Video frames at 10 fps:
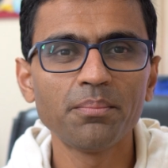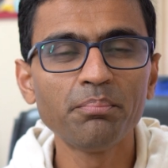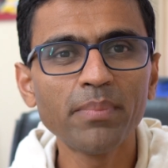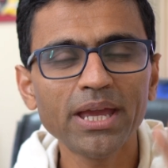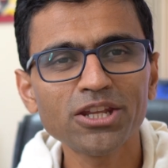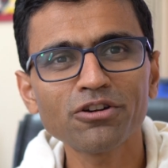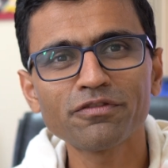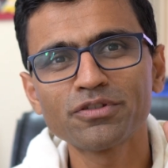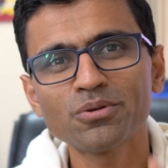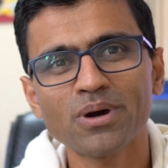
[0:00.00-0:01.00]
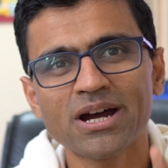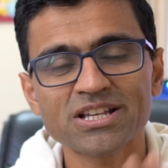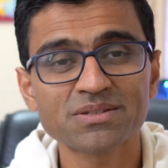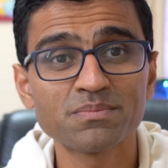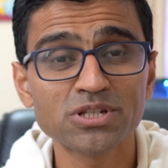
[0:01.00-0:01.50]
Many of you
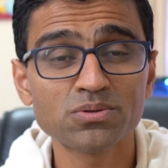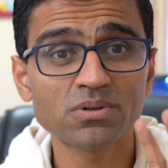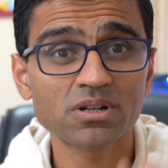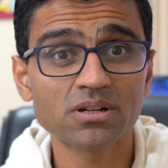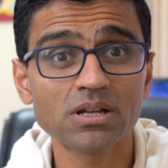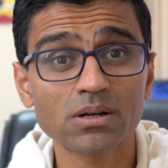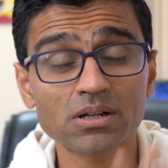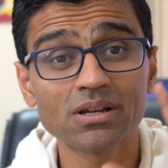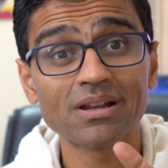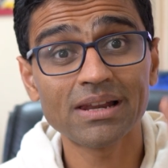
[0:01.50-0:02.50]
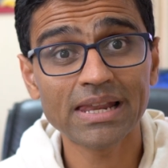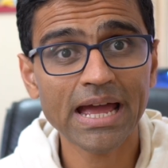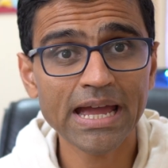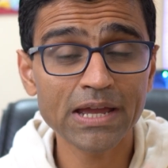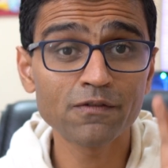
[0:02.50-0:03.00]
asked me to conduct
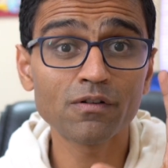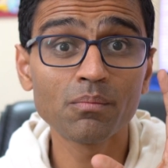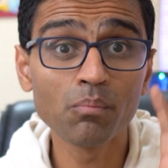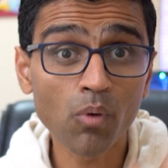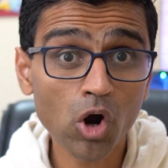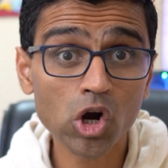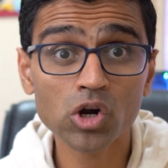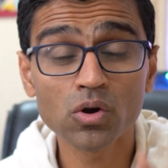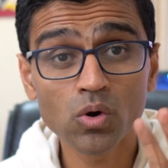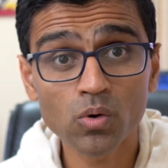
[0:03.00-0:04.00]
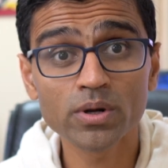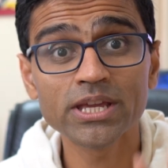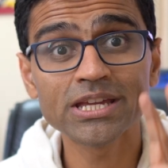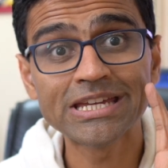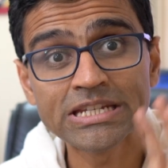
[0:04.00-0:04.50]
live mock
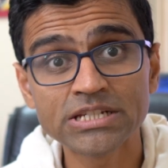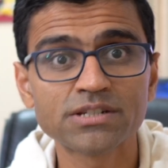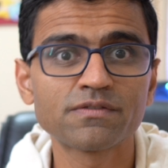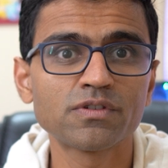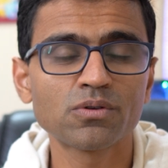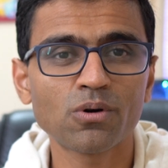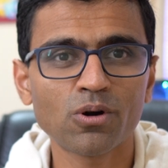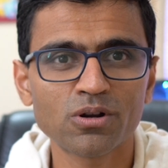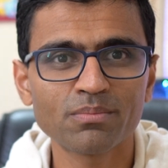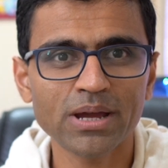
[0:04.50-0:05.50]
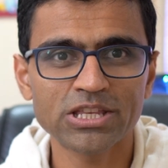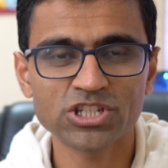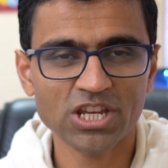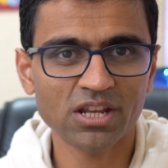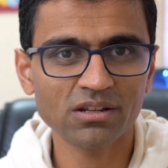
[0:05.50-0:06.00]
coding interview on my
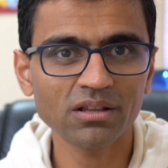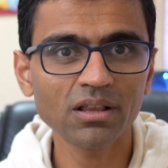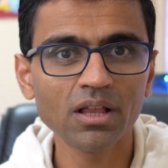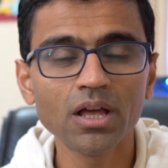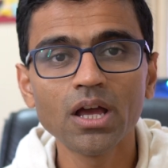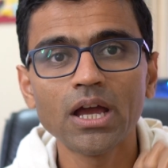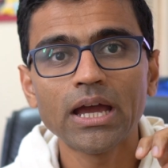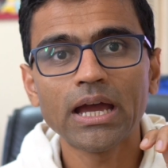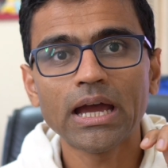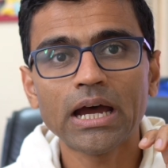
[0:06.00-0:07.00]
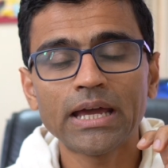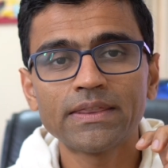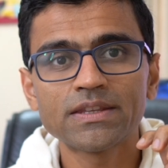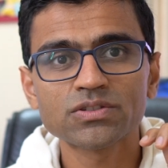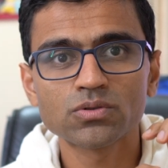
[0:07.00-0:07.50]
channel,
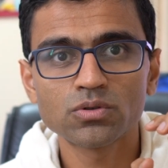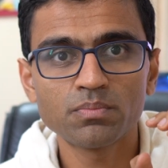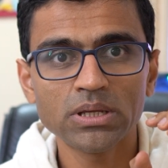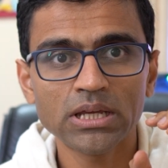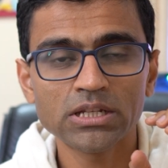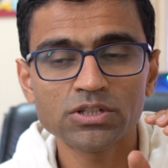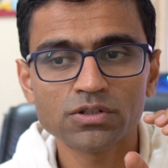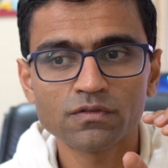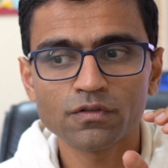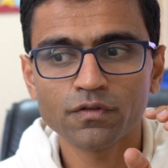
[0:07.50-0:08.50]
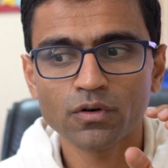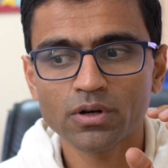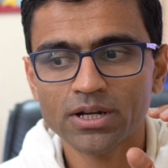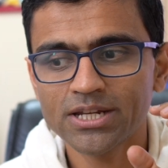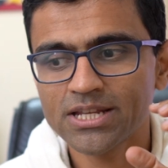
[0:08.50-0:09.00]
and this could be an interview
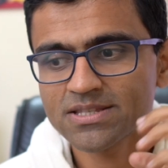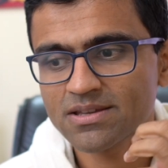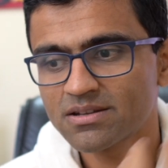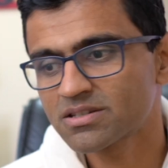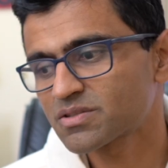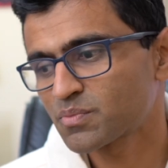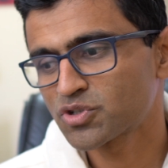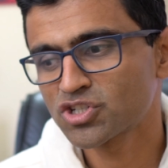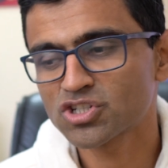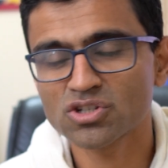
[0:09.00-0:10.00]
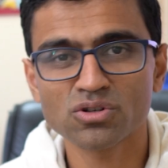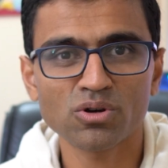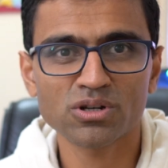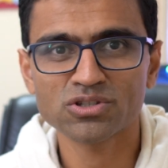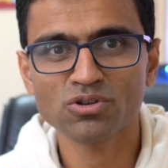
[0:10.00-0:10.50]
for a data scientist position
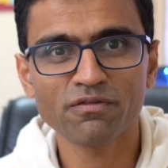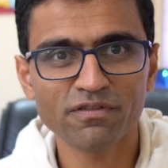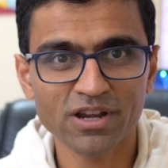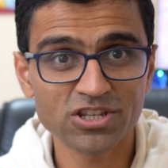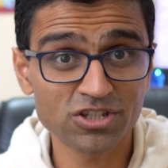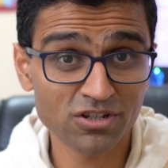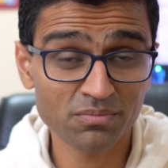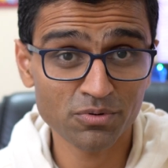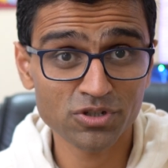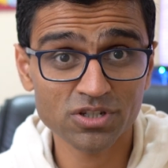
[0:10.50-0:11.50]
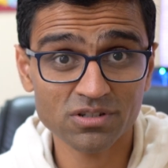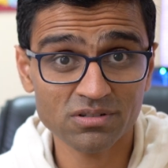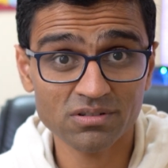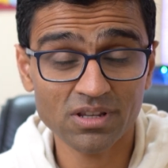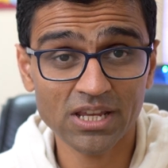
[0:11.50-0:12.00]
or a software engineer position.